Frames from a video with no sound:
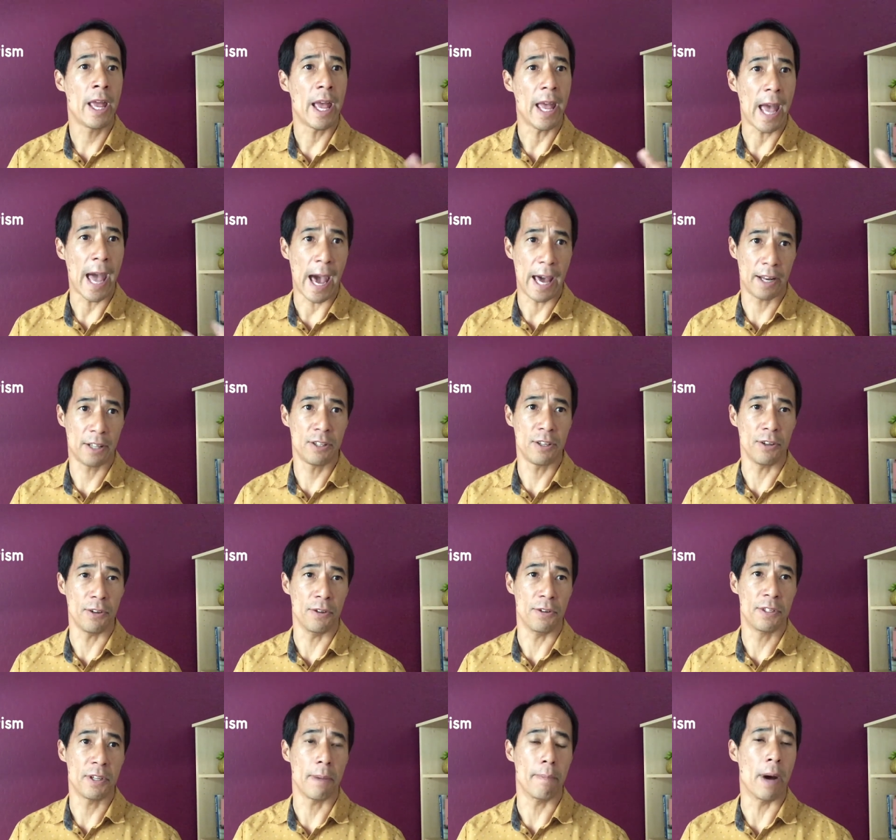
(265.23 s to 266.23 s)

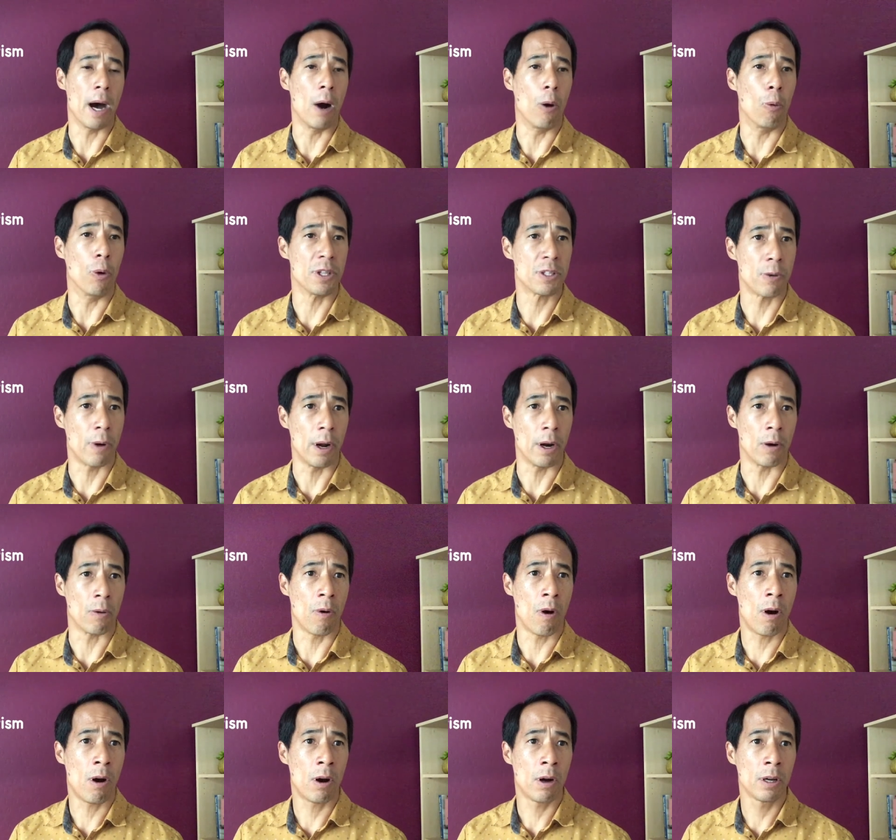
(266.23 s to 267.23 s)
attitudes about what's right or
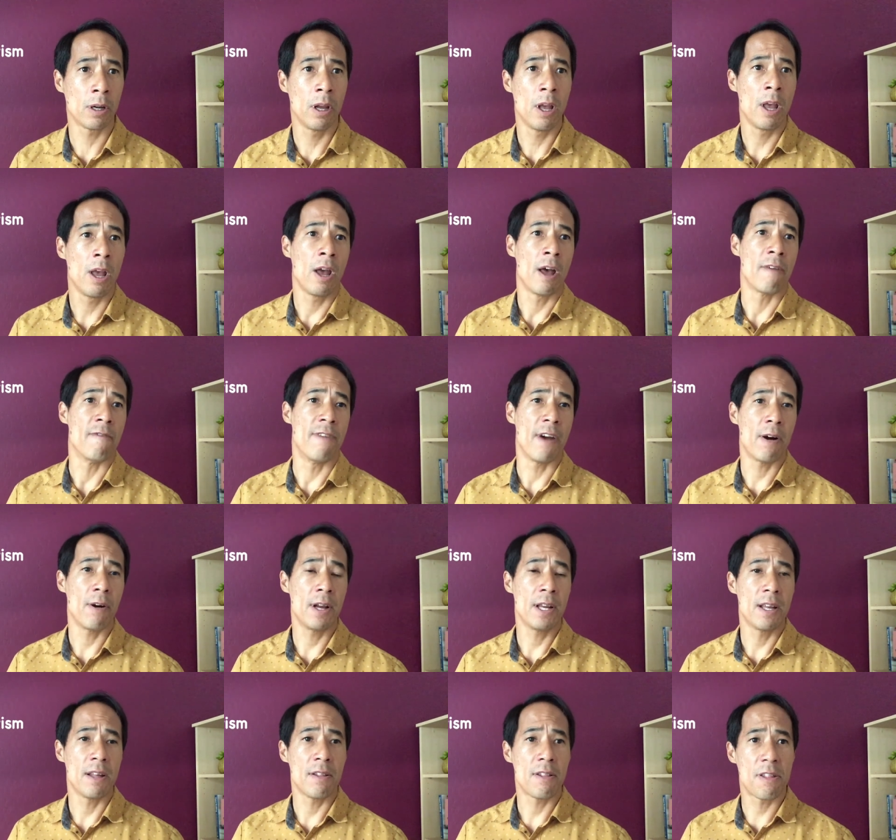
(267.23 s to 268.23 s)
wrong,
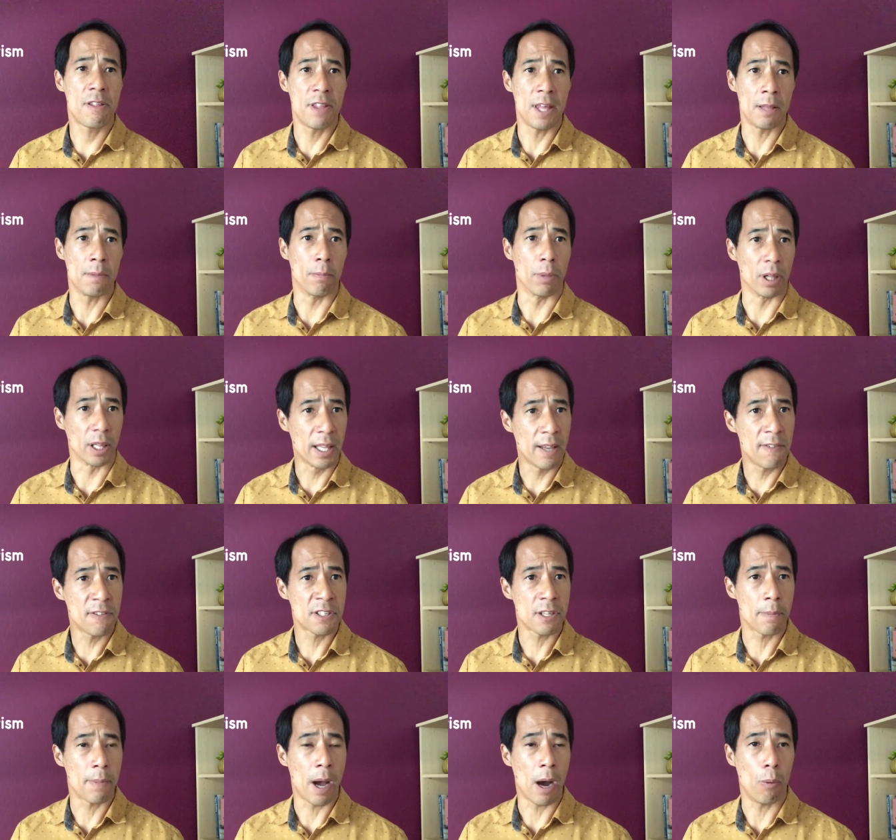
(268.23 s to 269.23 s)
very thin beliefs
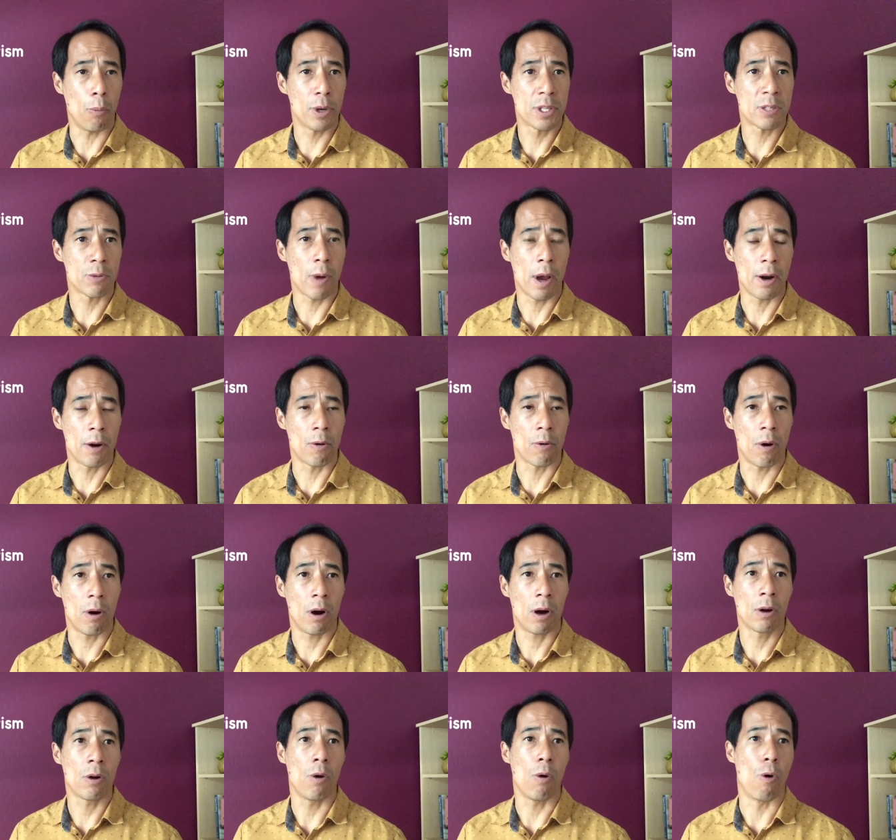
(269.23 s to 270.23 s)
about what's right or
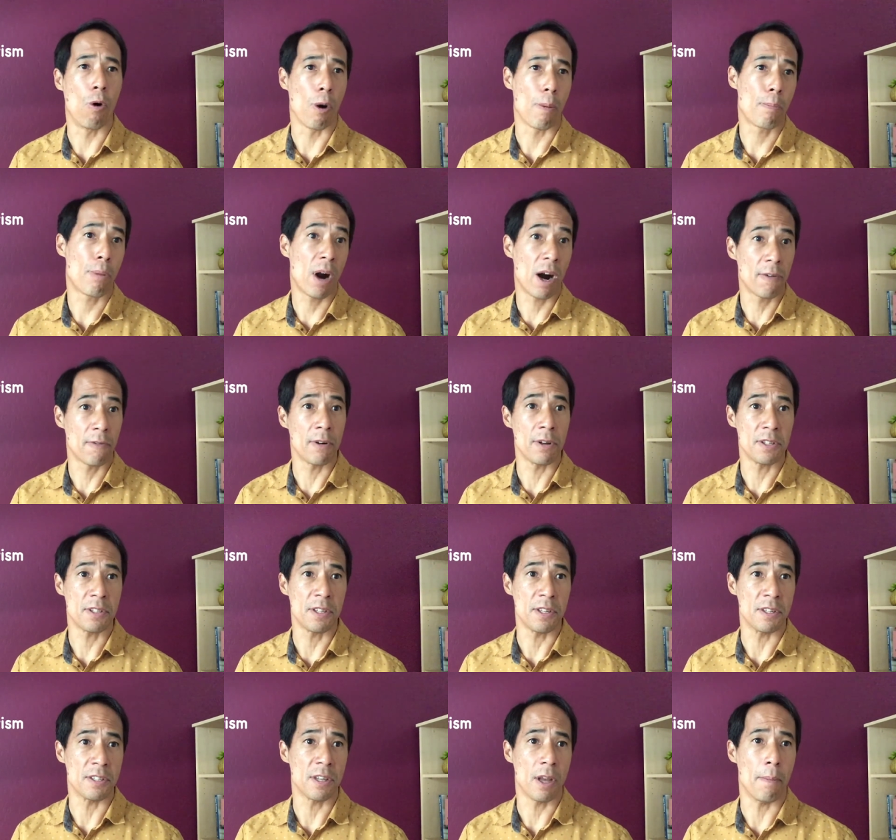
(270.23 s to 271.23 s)
wrong, or
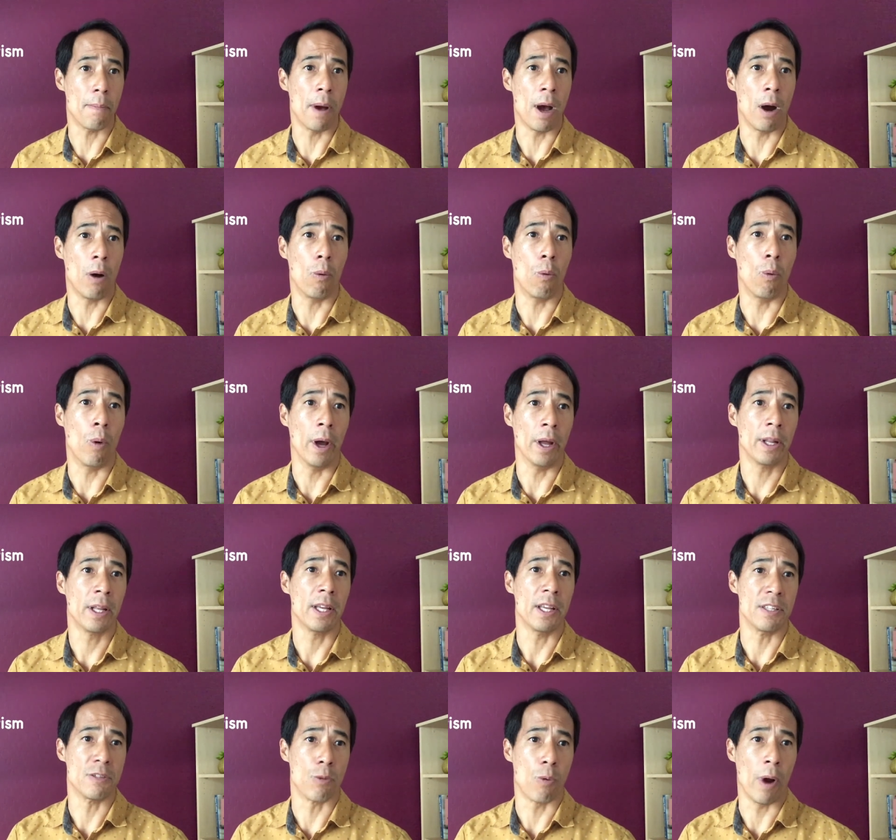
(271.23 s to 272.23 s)
preferences about what
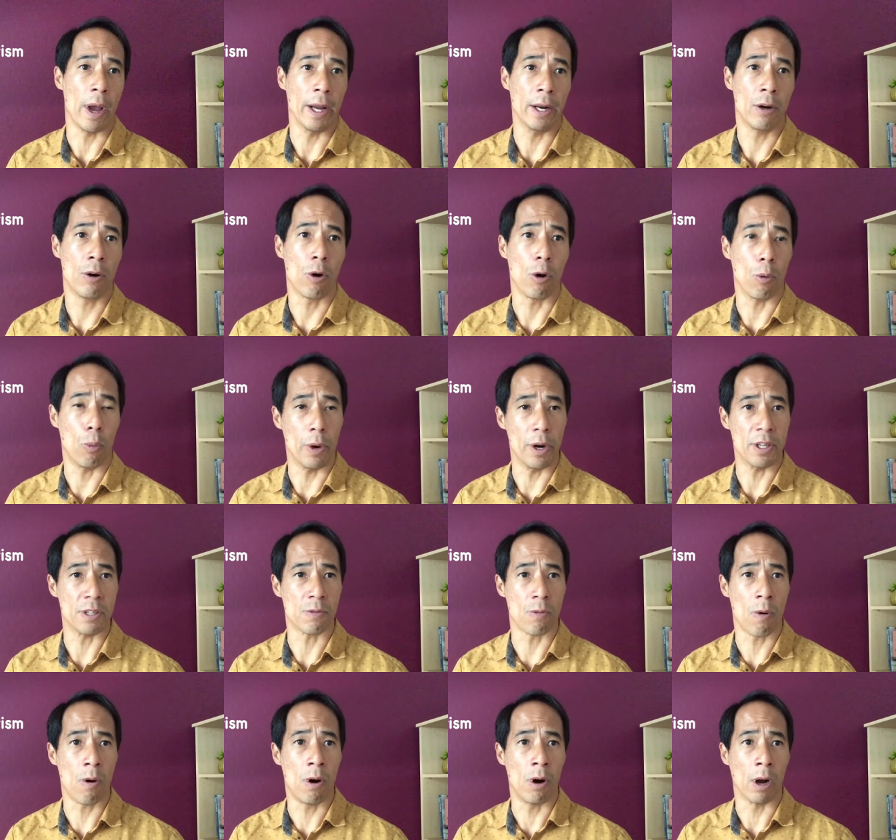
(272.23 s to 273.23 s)
is right or what is
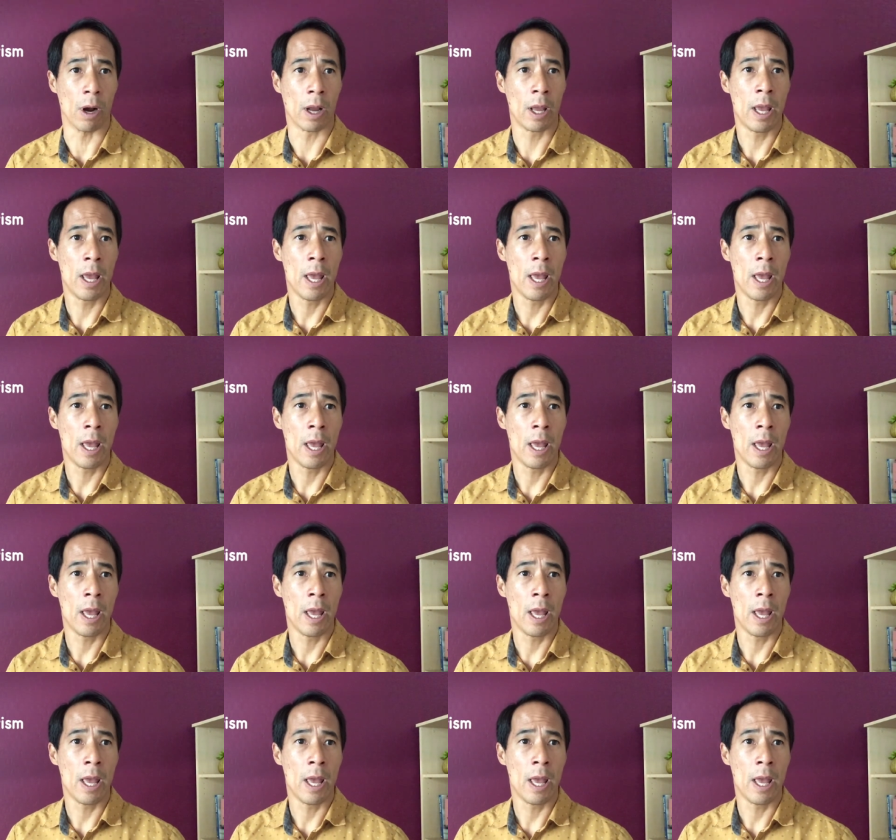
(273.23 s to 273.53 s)
wrong.